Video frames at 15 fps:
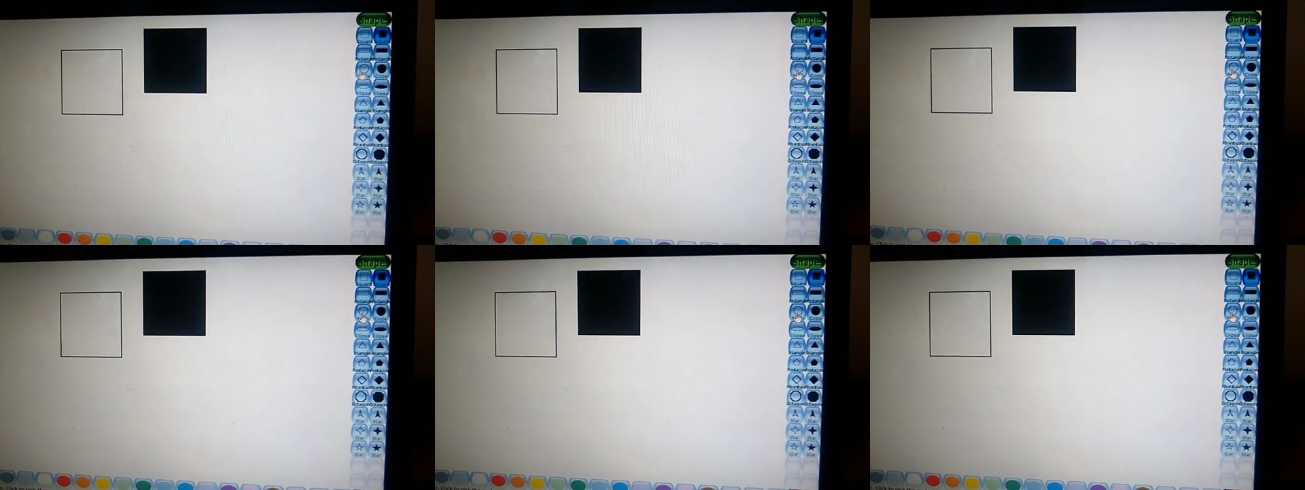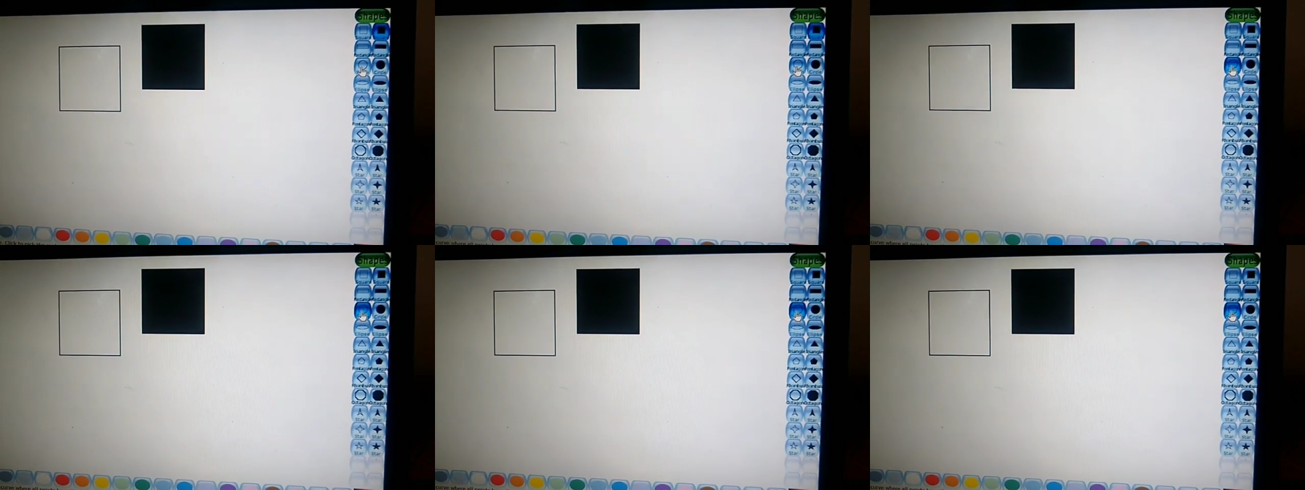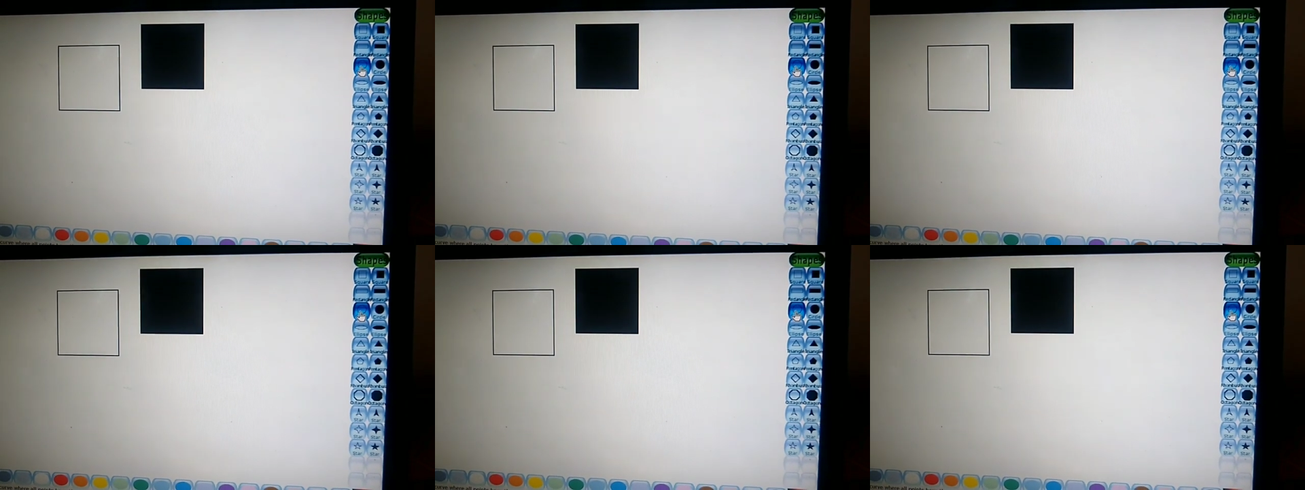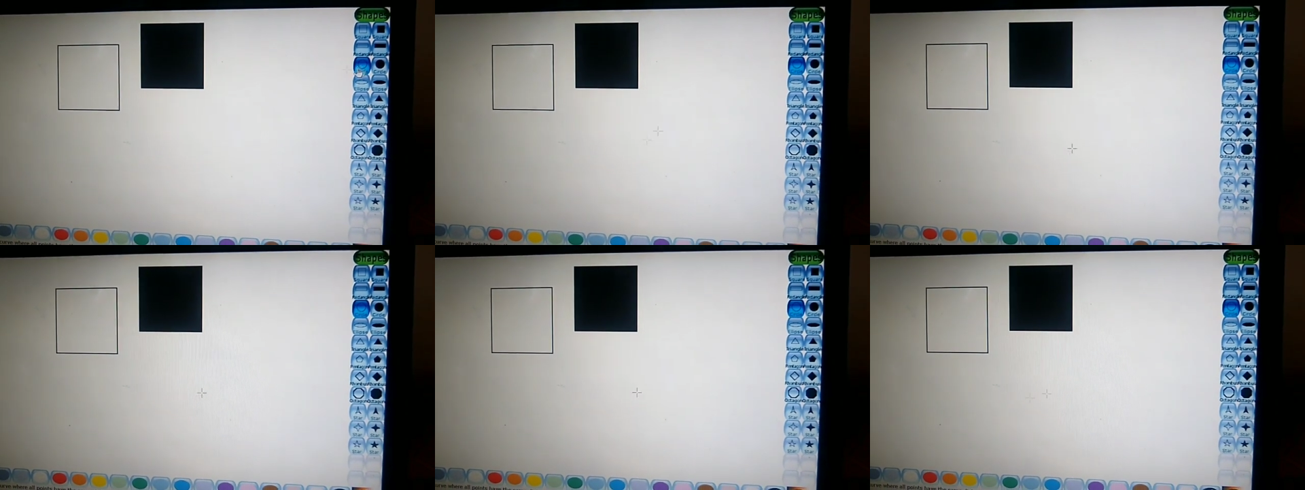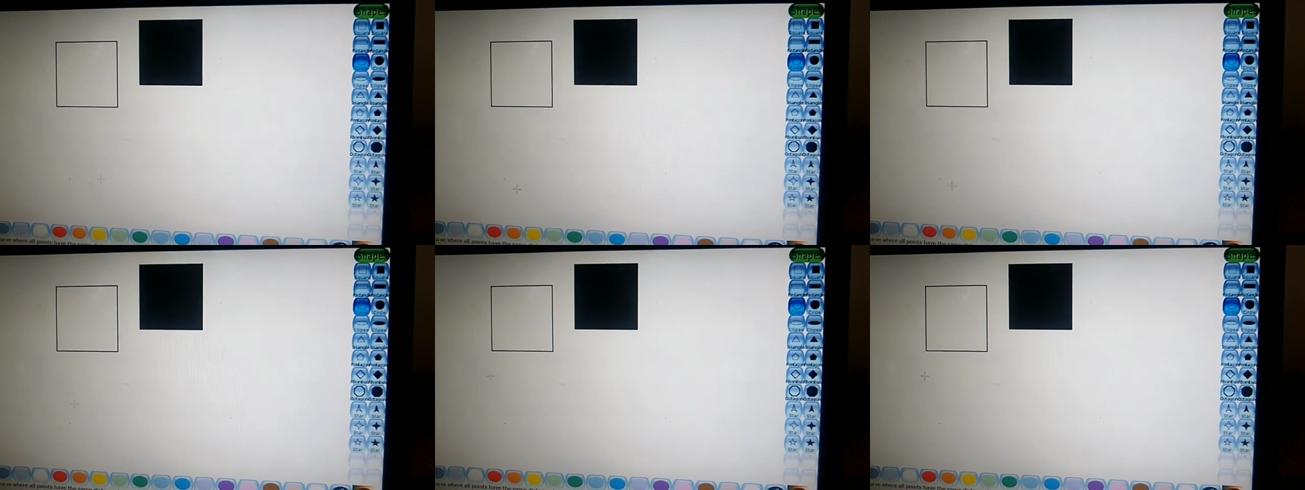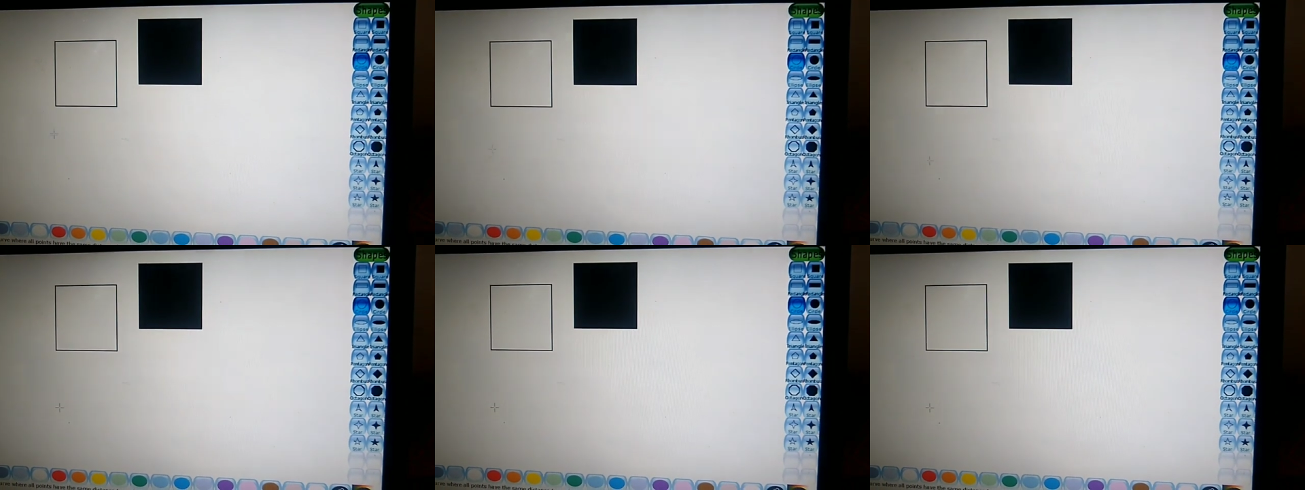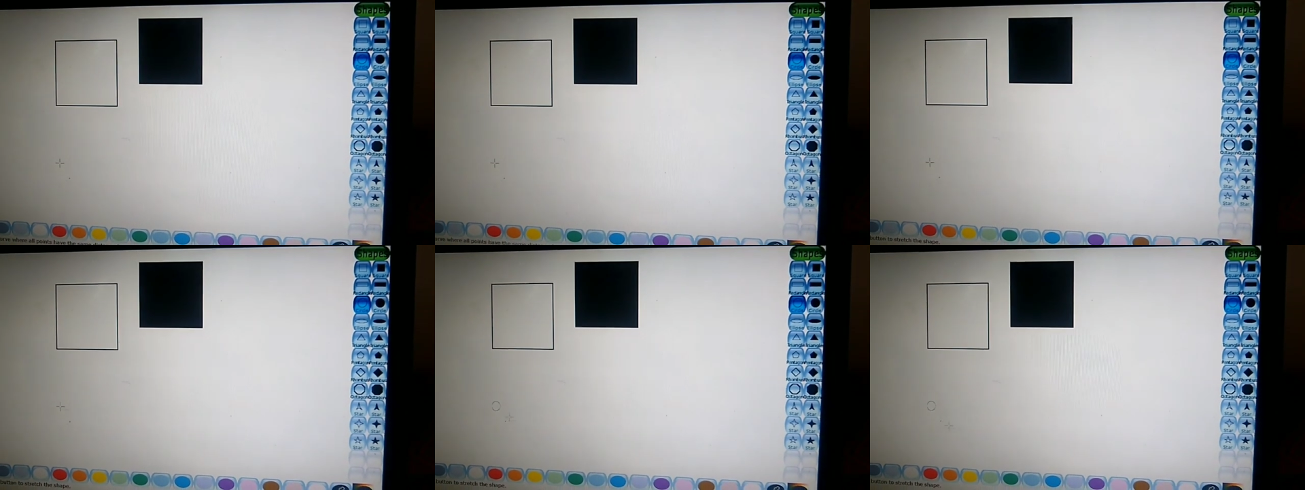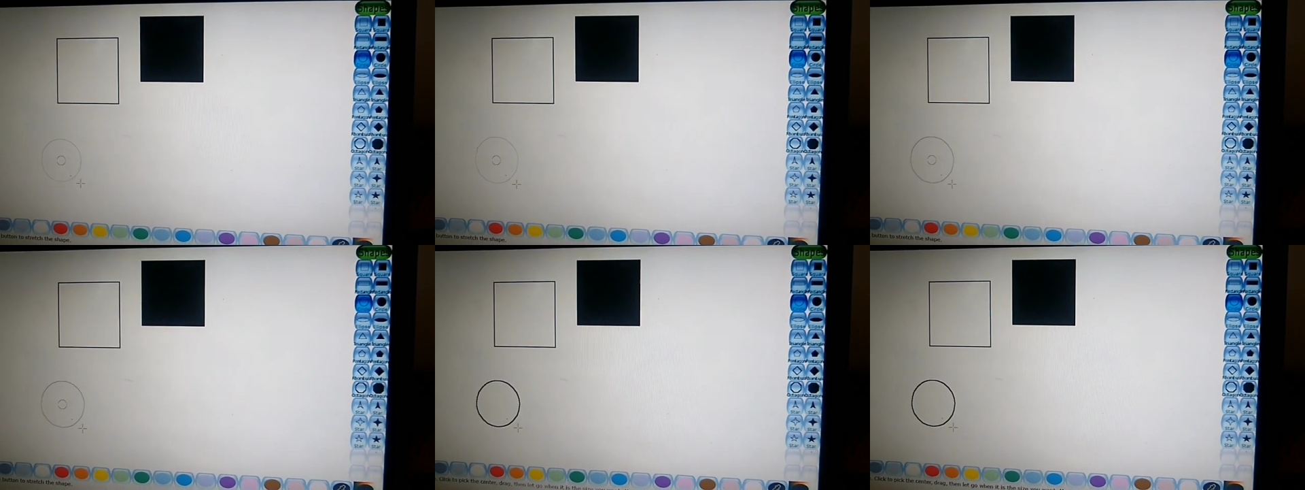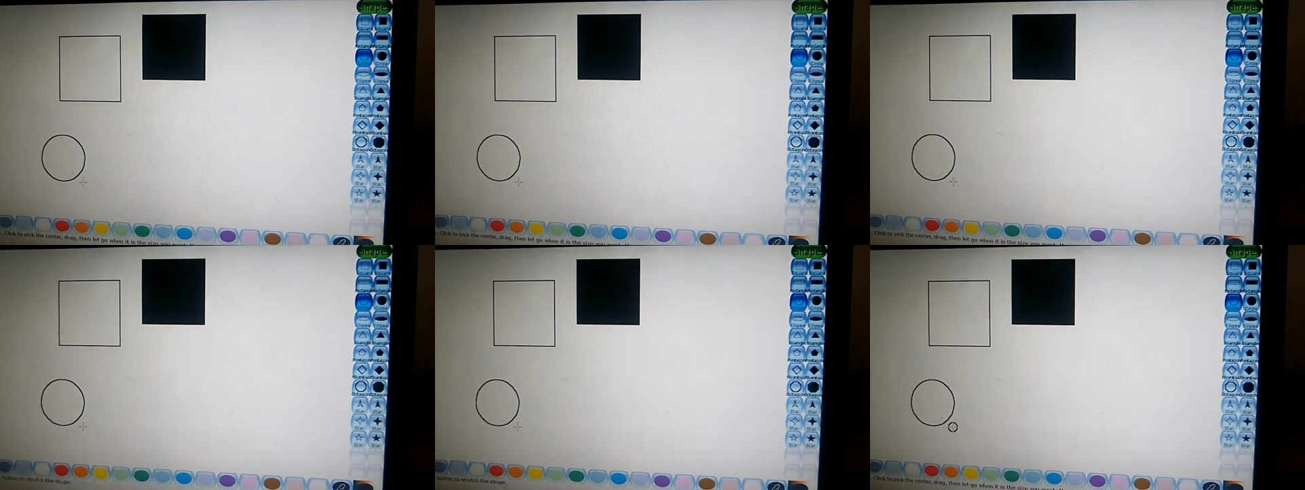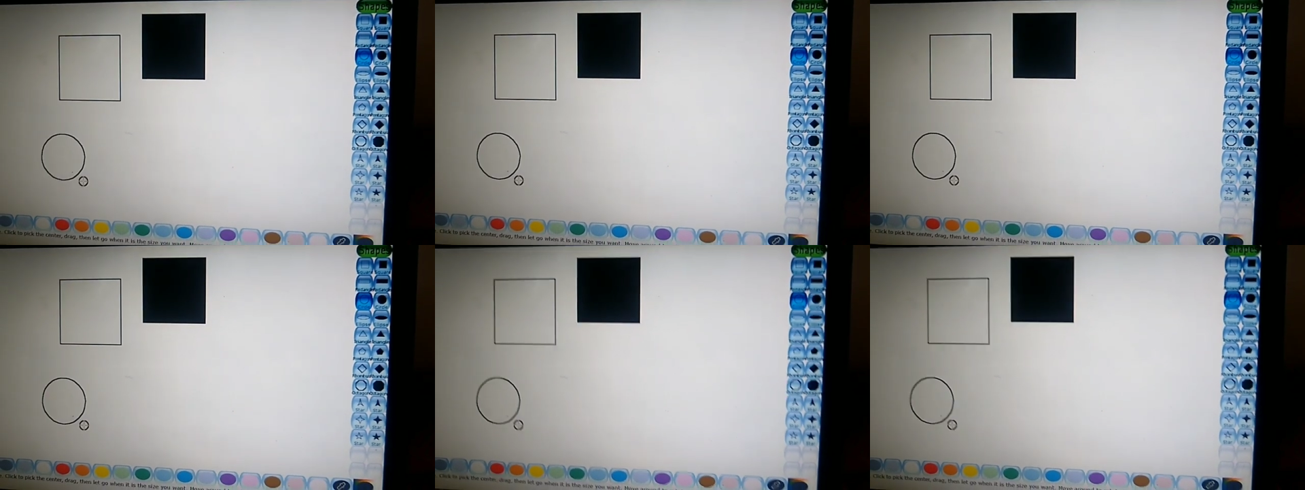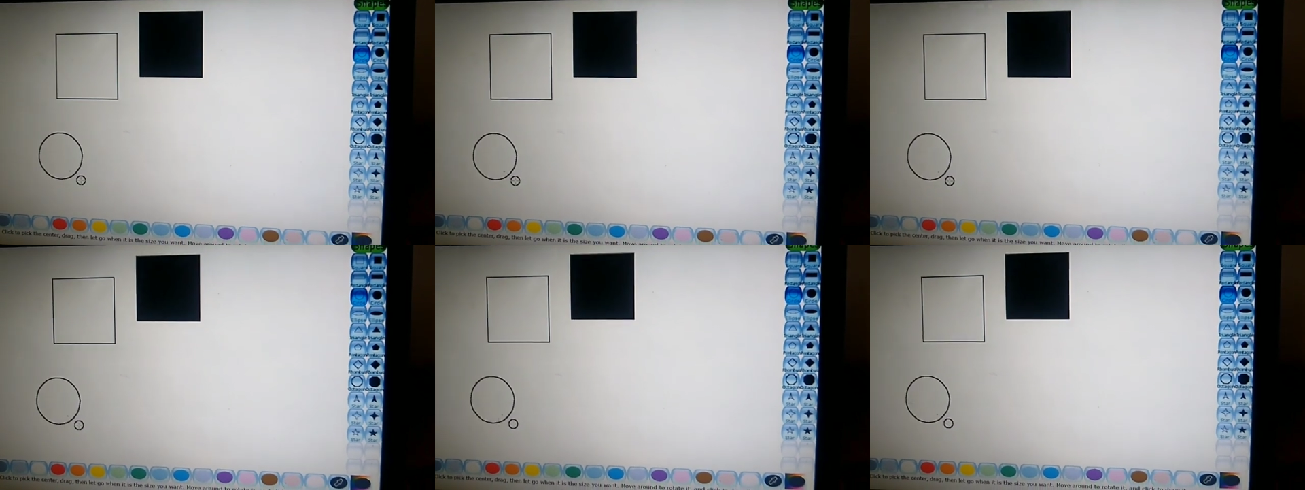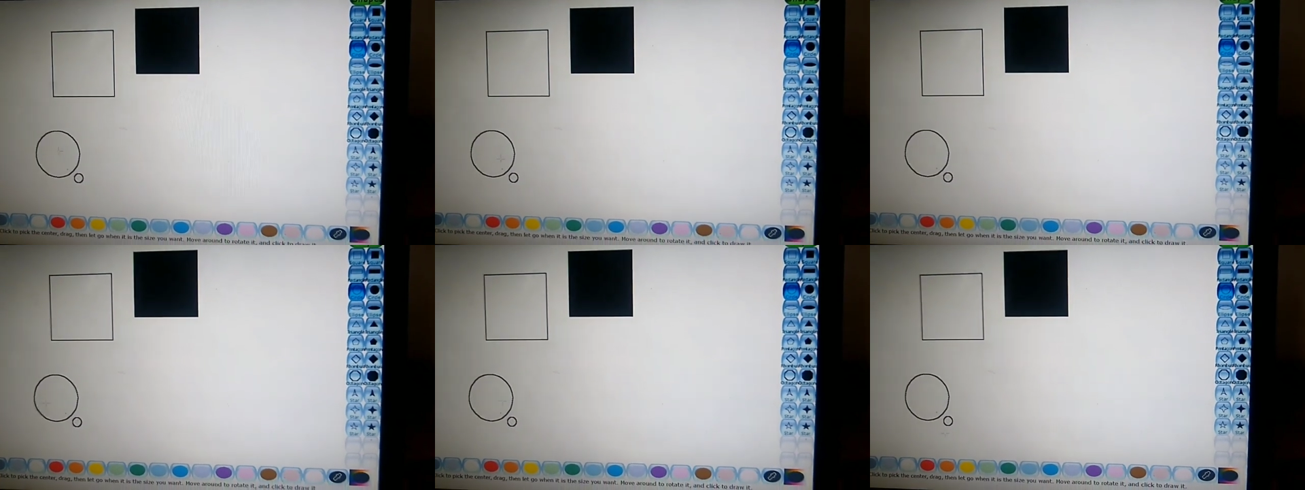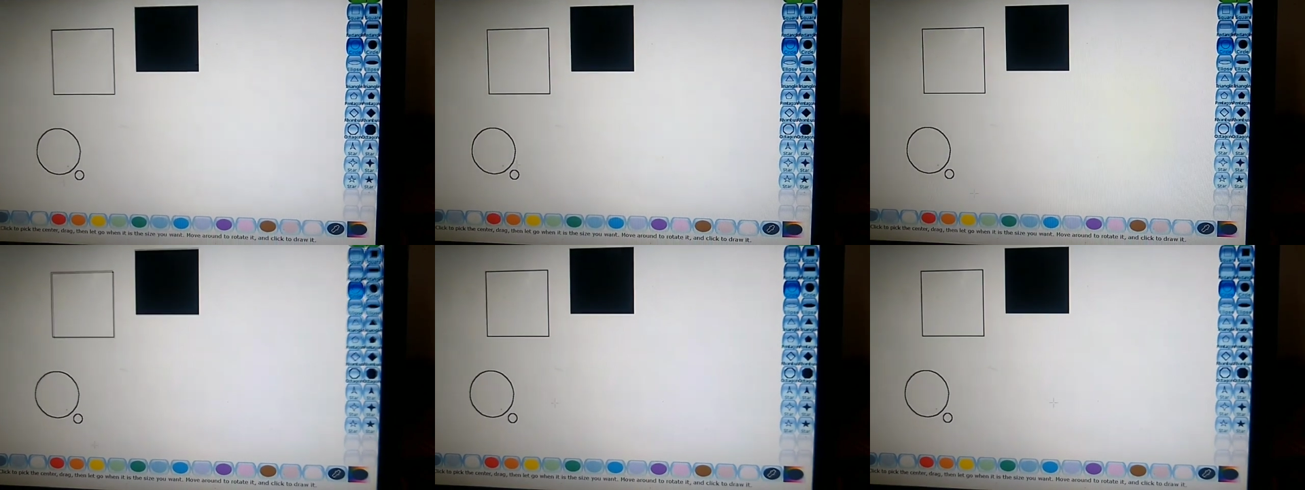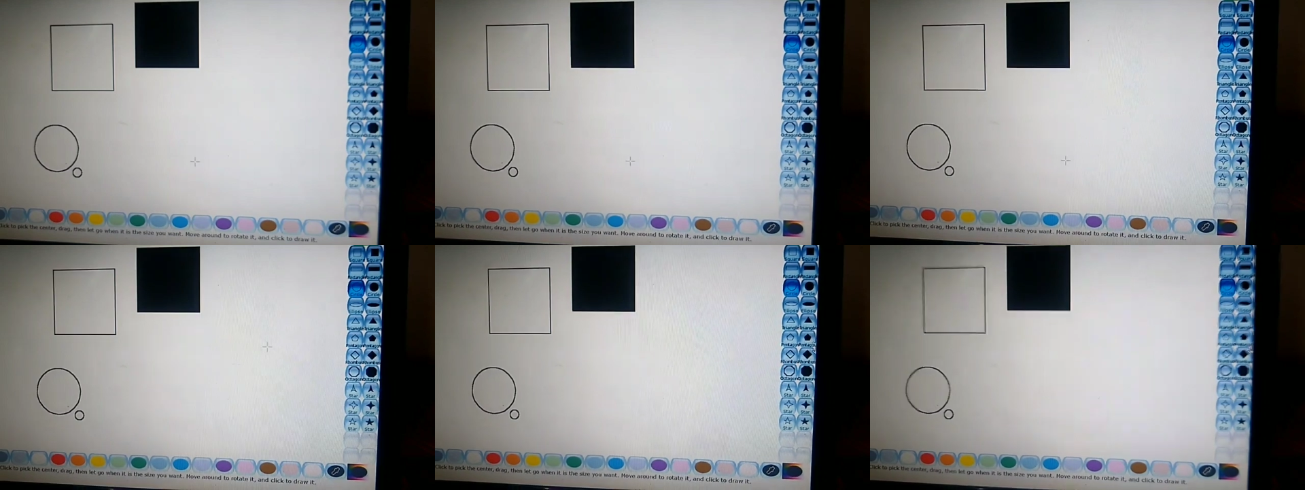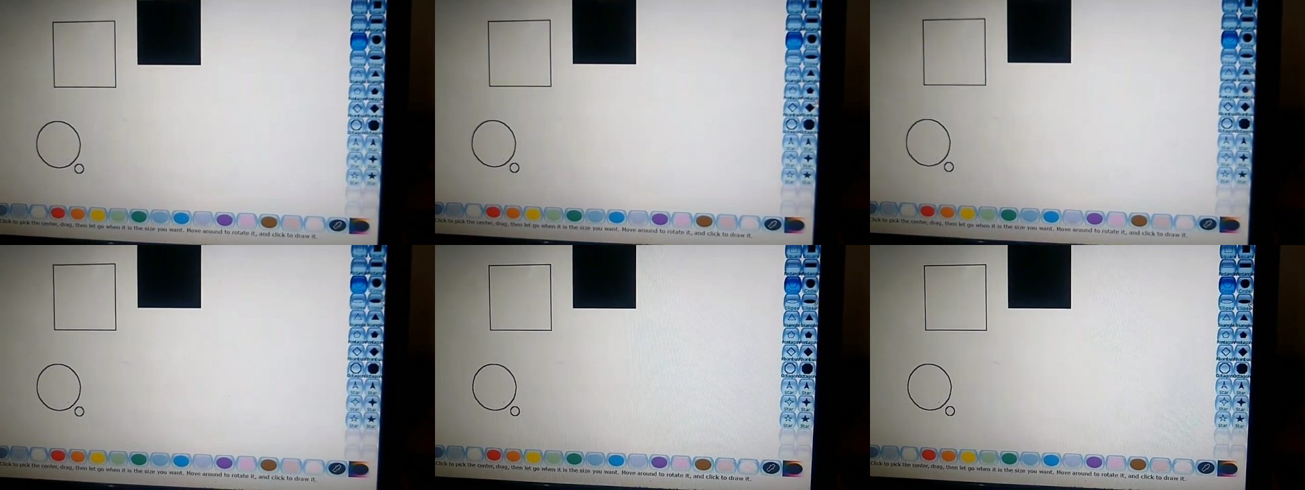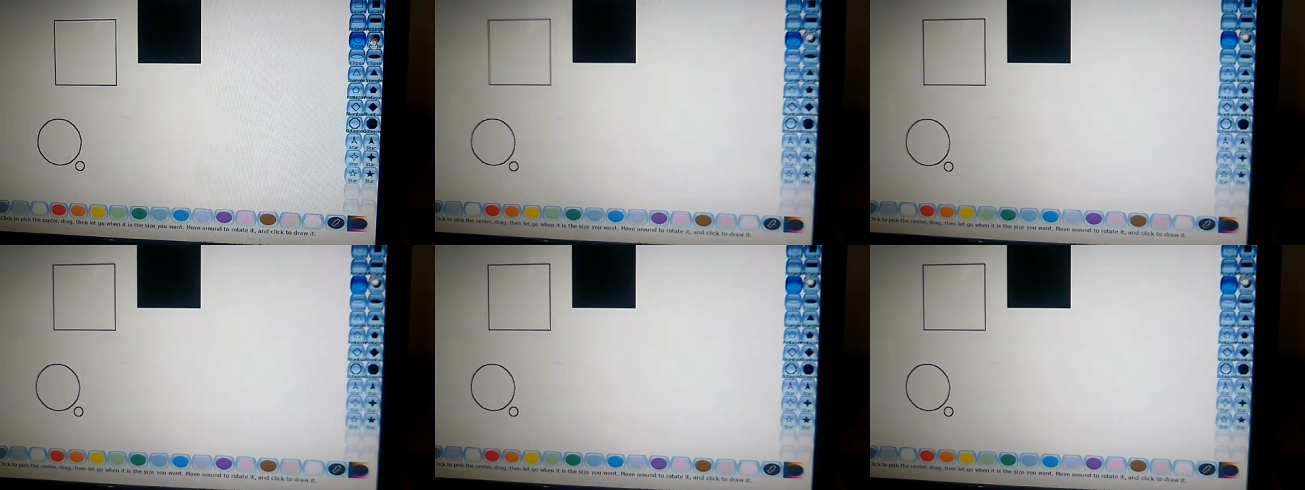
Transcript: [unreadable: no face in view]